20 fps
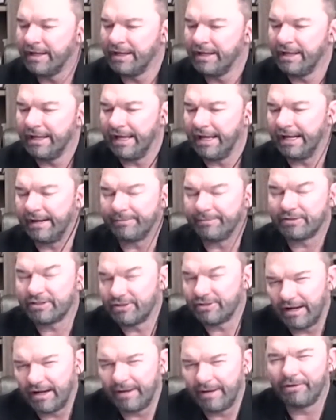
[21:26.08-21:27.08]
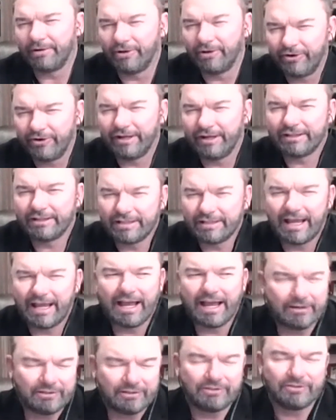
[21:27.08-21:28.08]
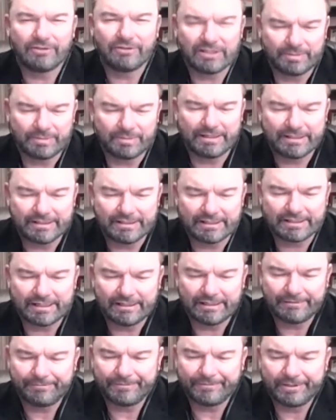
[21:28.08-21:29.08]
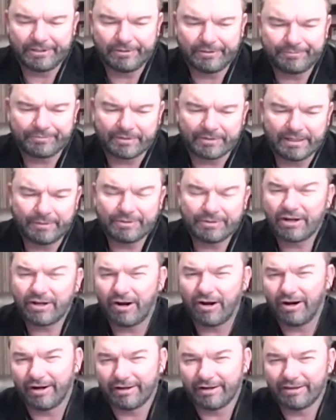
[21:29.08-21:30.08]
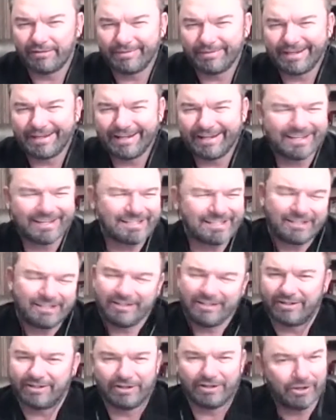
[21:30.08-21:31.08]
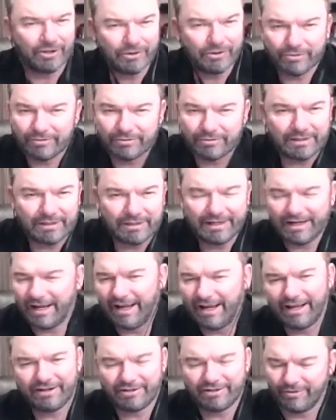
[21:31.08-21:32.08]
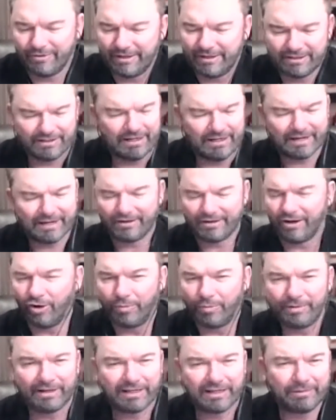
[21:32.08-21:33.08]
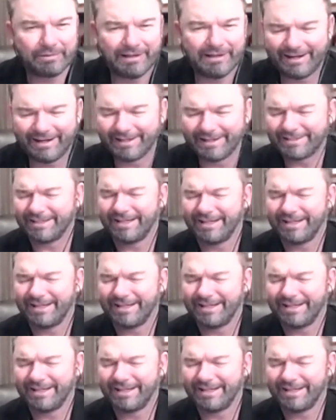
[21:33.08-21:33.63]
and I'm learning how to do this business. And, it was hard in the beginning because I didn't know. I had no idea, like opening a planning. I